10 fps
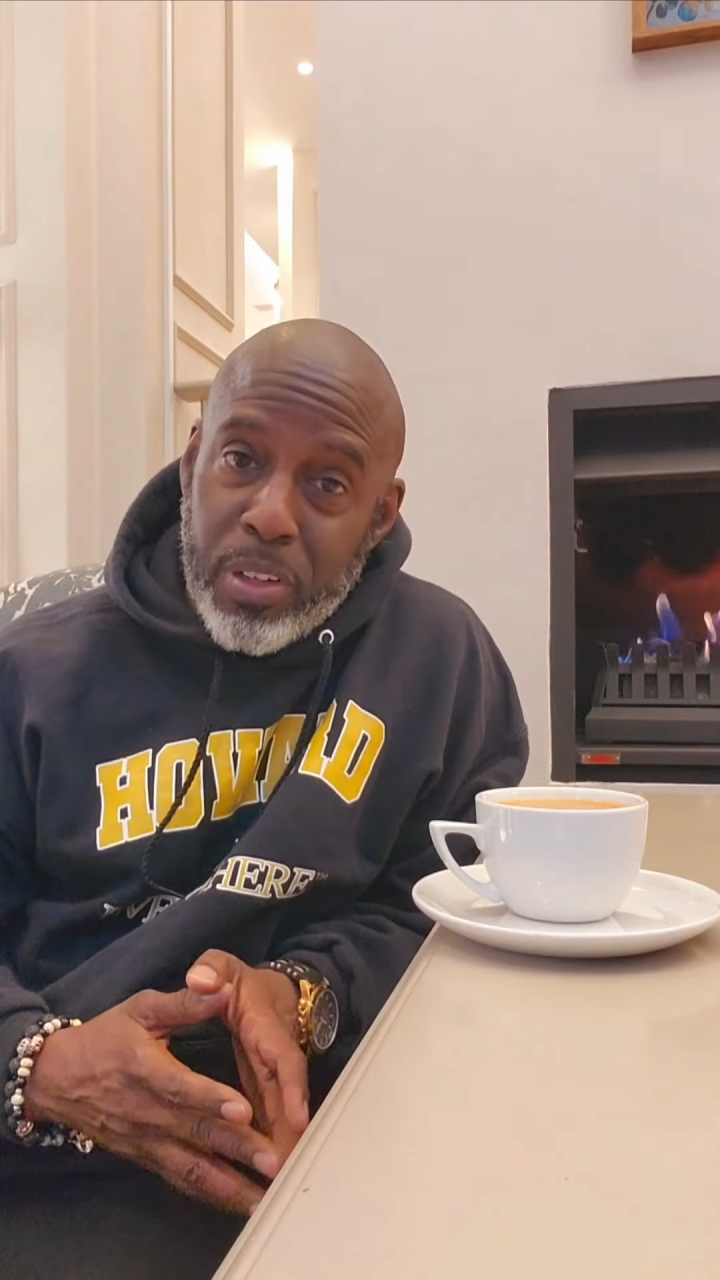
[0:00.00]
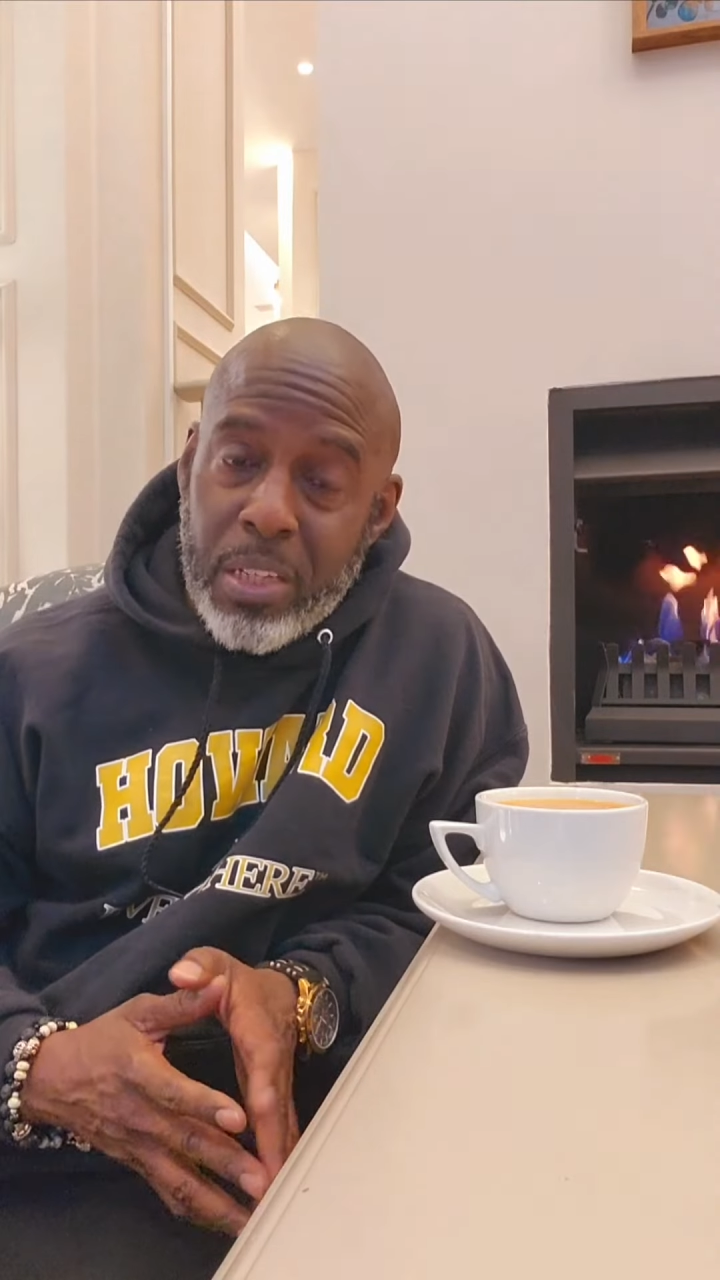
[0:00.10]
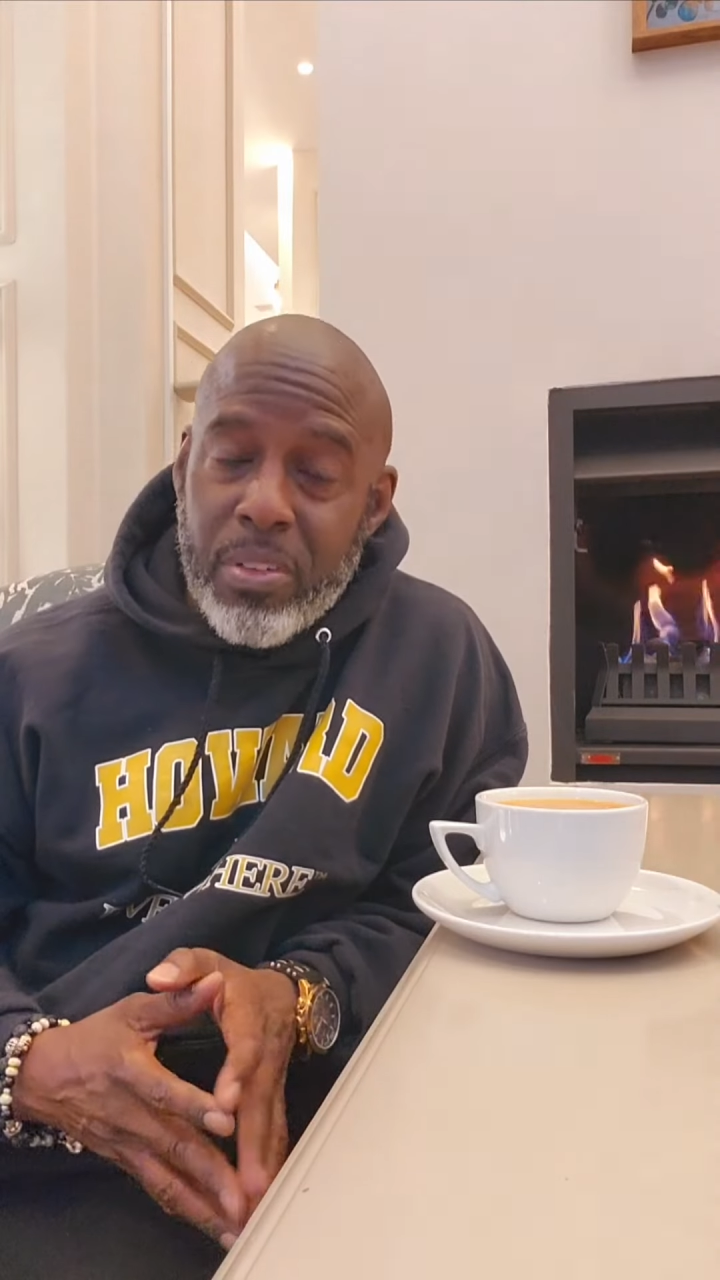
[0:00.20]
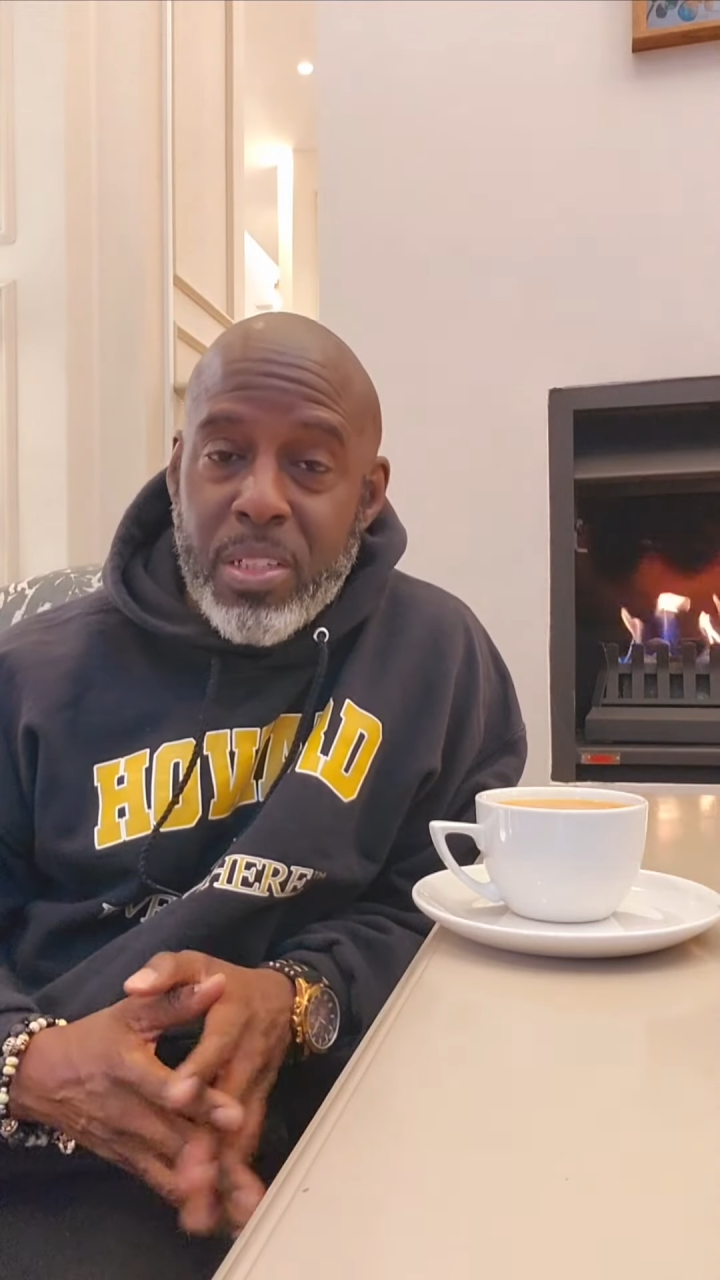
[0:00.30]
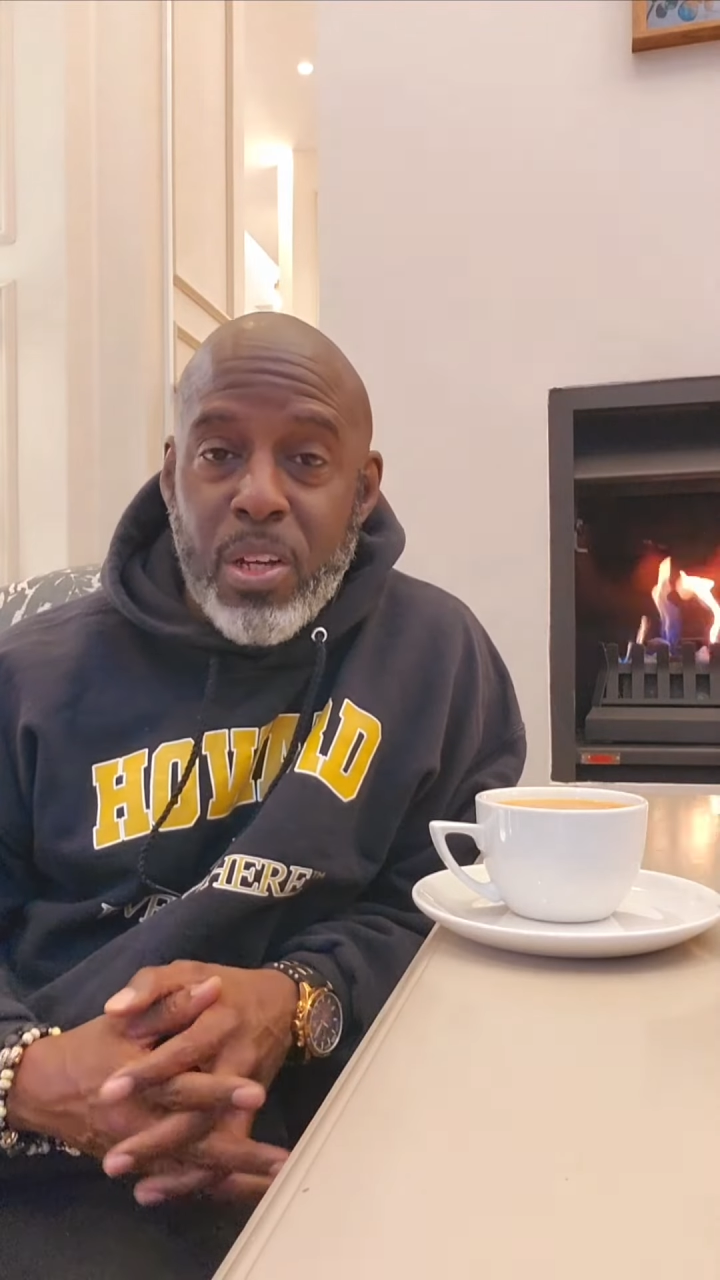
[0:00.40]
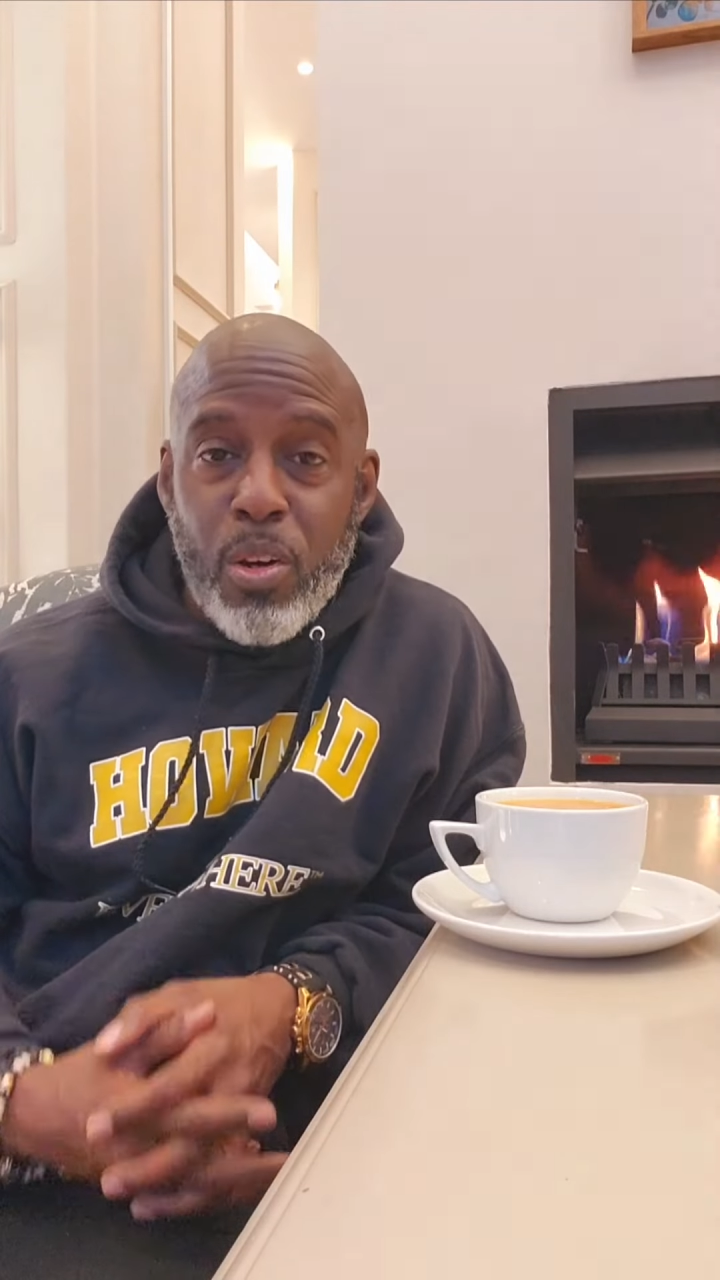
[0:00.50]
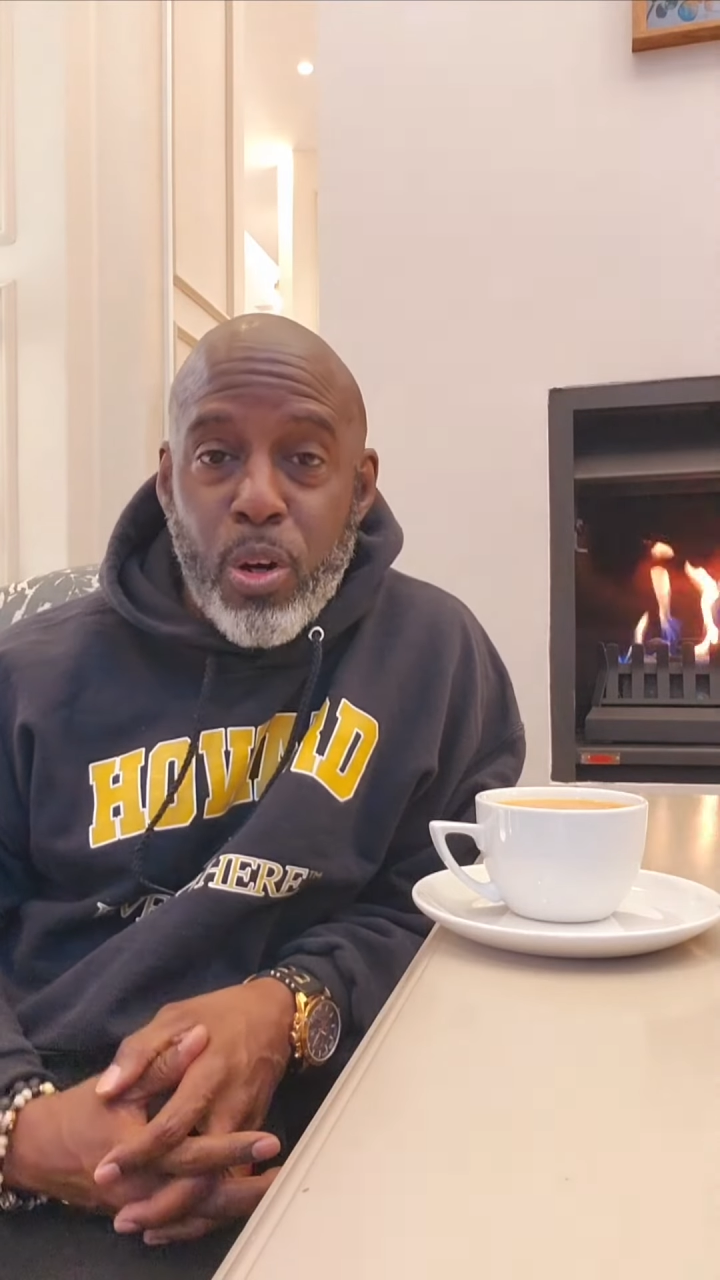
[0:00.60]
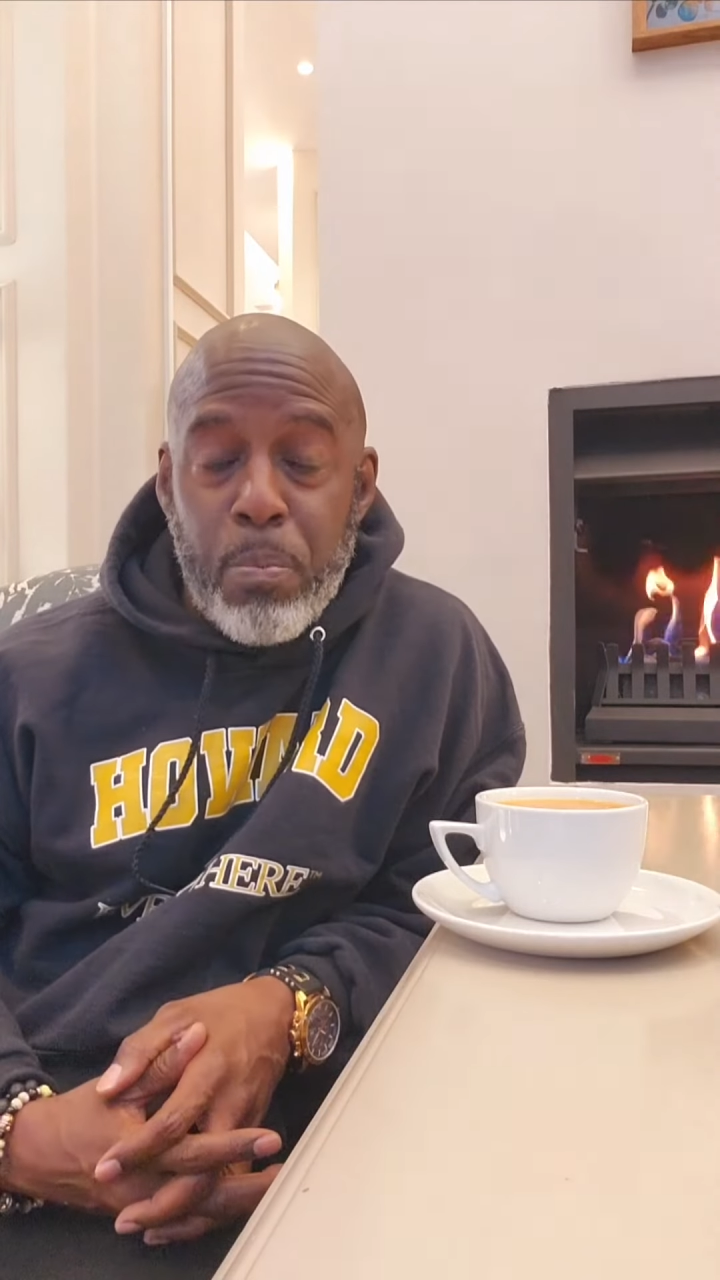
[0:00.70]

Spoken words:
flavors,